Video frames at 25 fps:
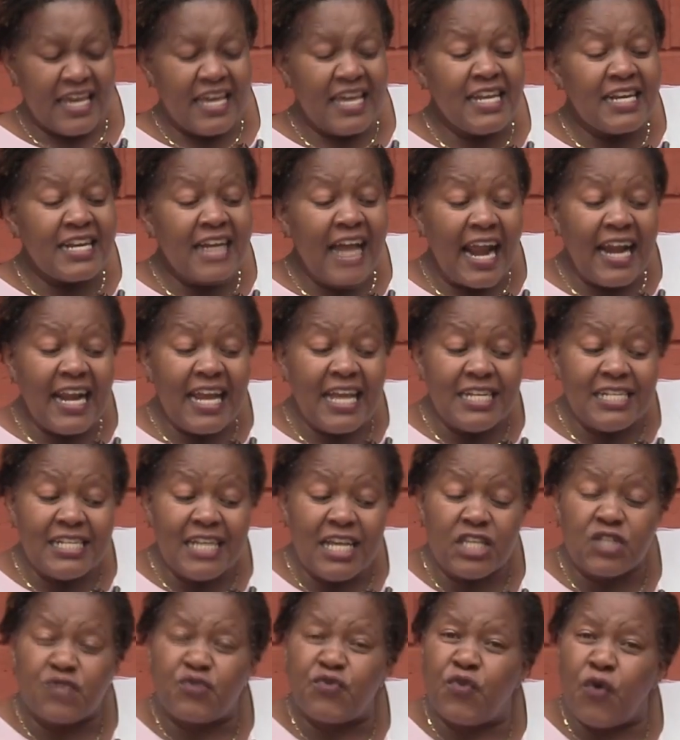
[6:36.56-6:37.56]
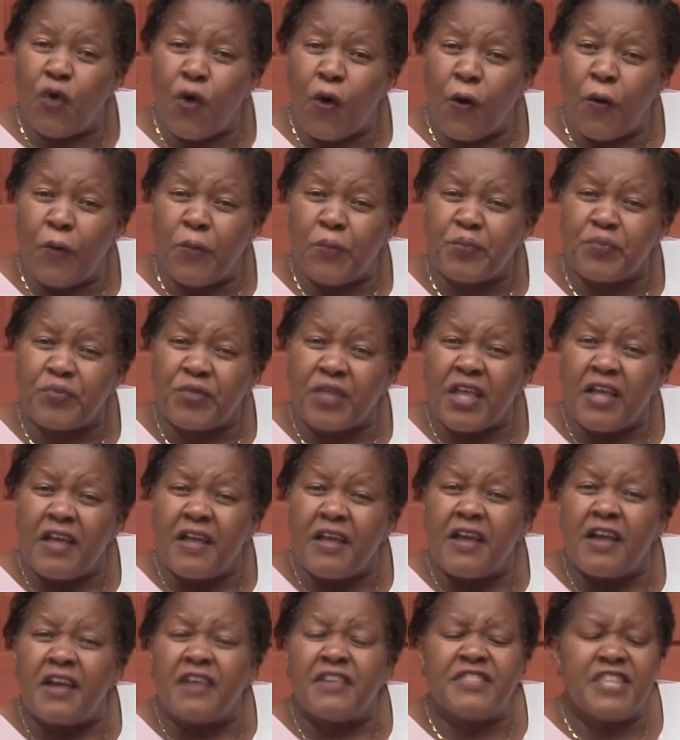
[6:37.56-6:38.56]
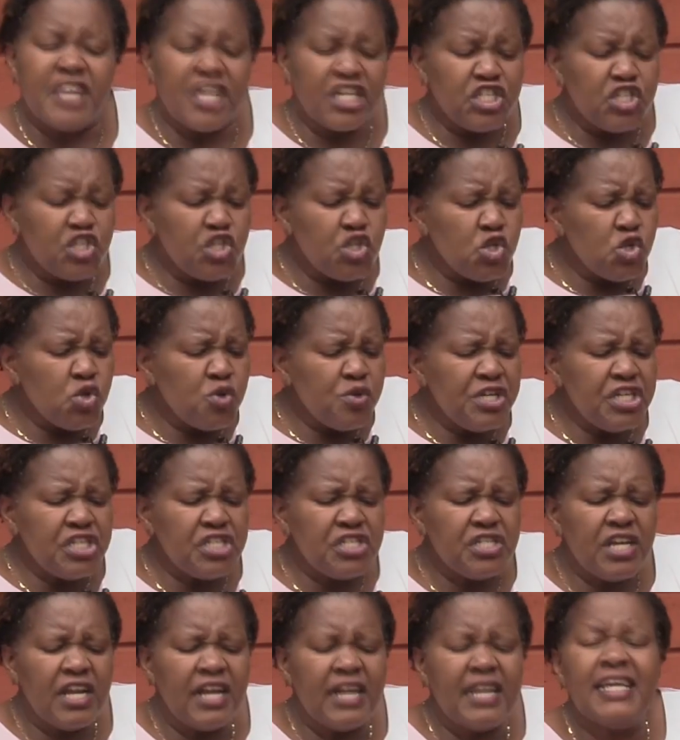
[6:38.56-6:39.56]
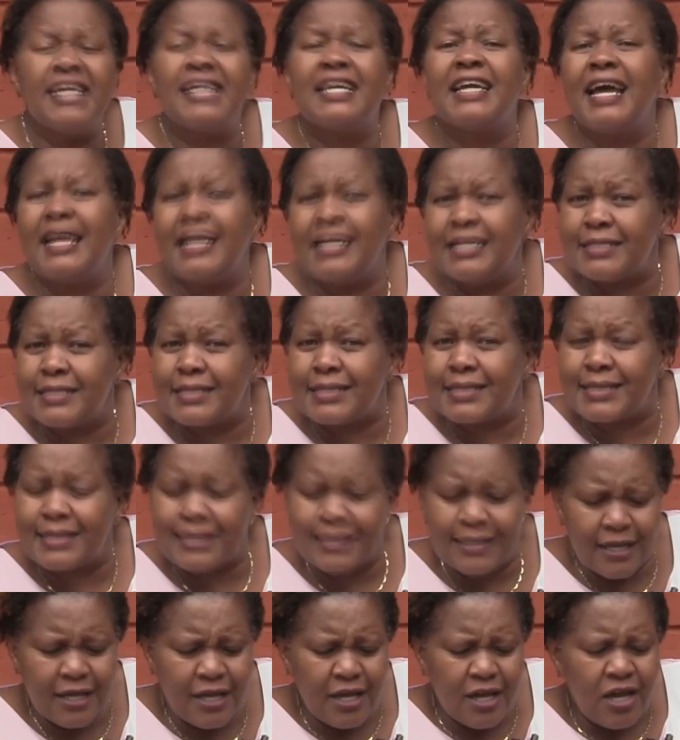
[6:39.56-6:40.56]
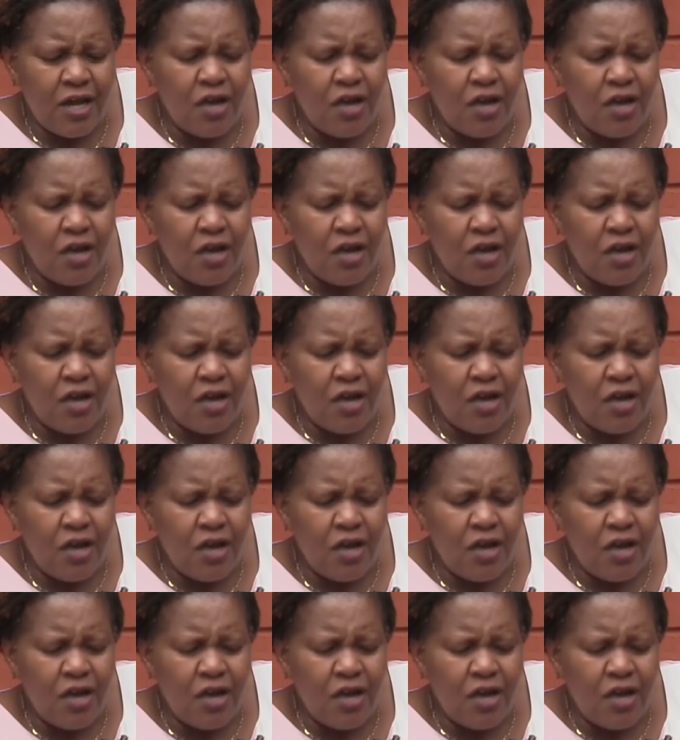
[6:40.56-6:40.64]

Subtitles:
In Galatians 4, the Jewish legalists